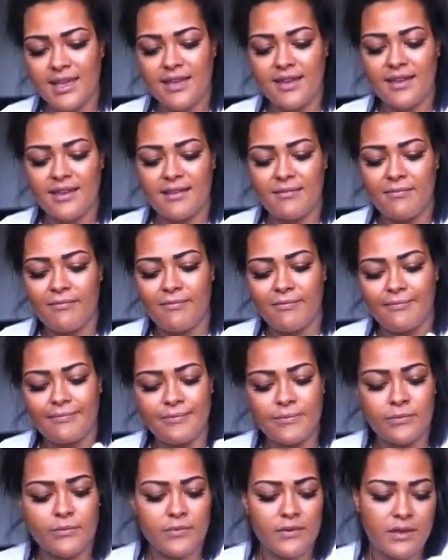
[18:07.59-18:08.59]

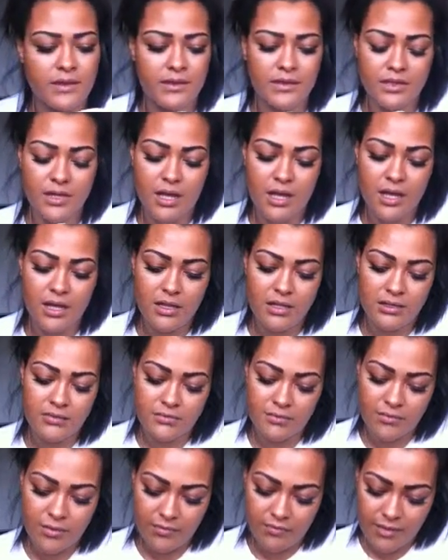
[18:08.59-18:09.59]
Can't
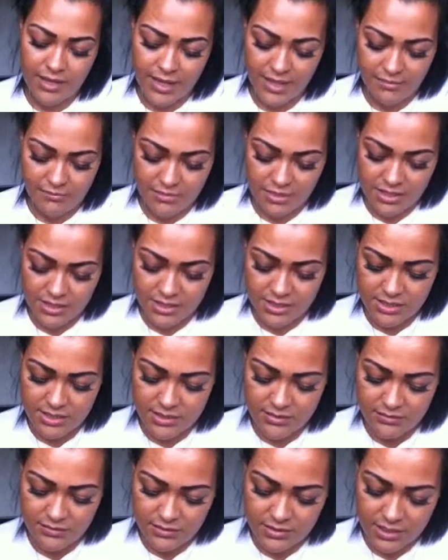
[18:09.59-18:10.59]
remember how much
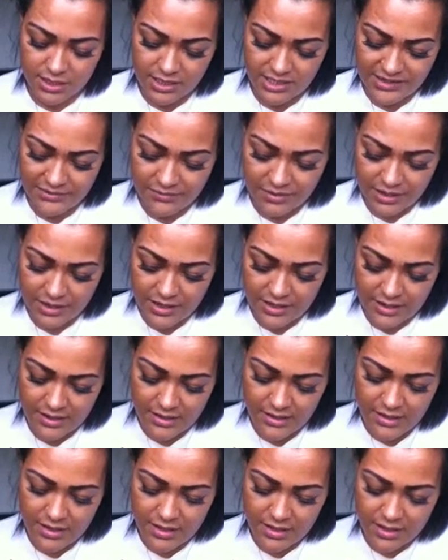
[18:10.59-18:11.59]
these were.